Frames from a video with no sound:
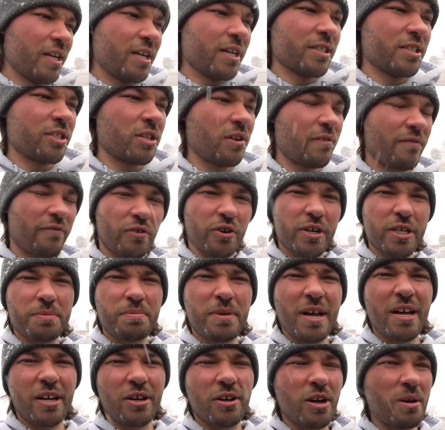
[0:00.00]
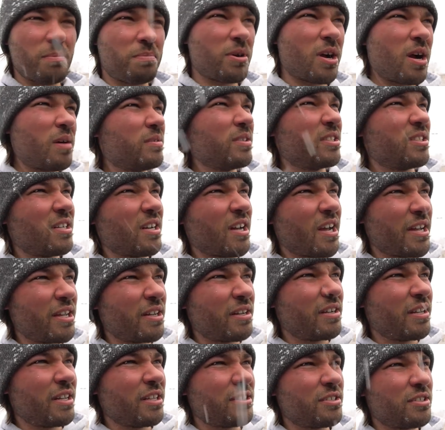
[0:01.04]
It's gonna freeze back up probably
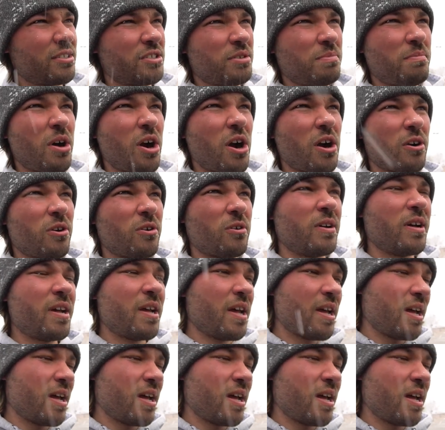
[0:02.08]
tonight into tomorrow.